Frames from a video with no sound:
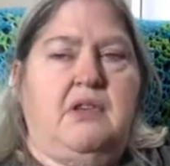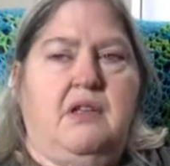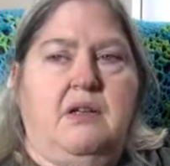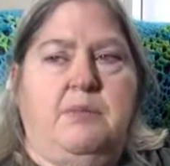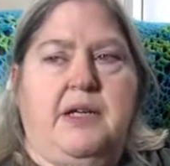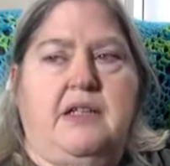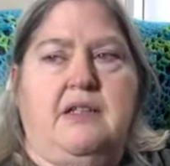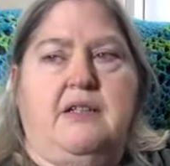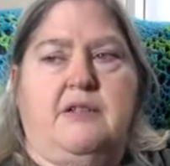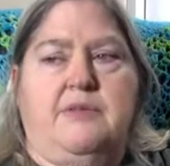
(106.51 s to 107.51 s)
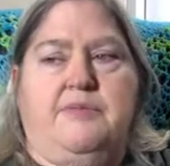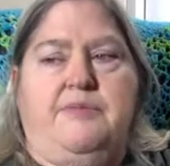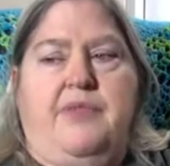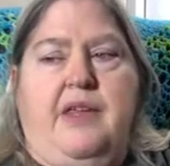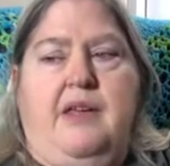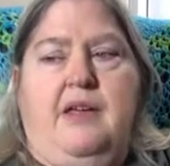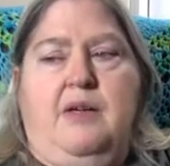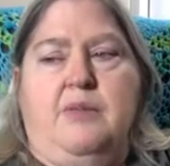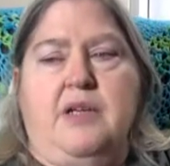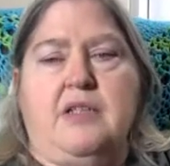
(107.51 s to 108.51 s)
Not a big deal.
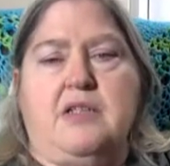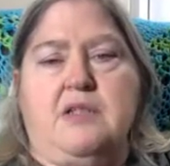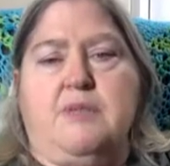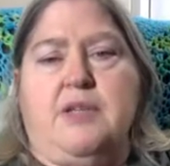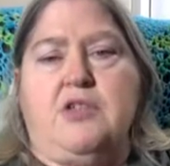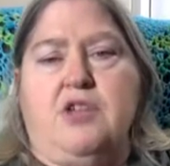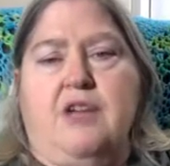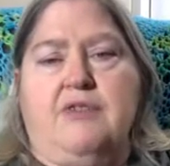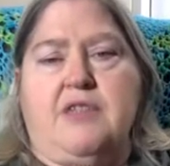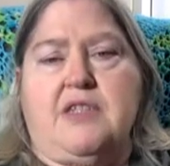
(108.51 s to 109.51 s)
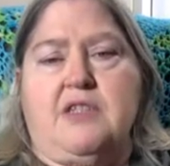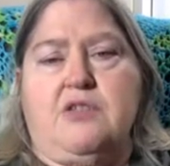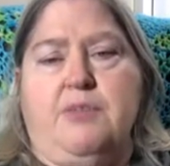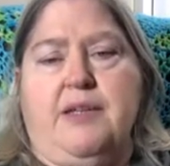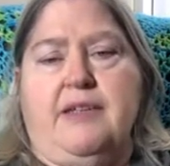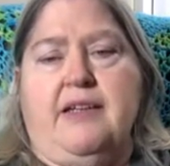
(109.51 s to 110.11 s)
But it just means you have to sit your butt